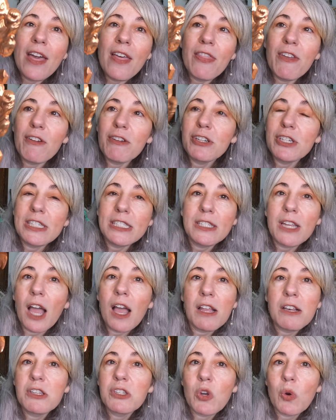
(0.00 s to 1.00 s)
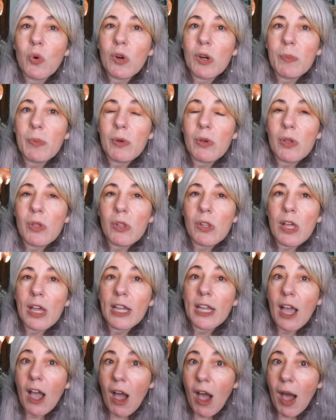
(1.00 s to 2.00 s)
They're just adorable
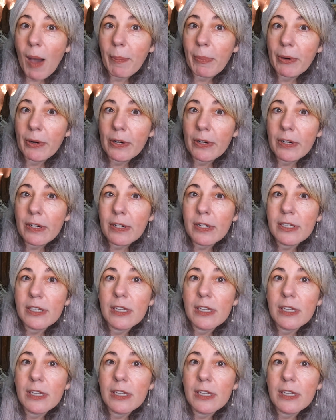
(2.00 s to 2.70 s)
copper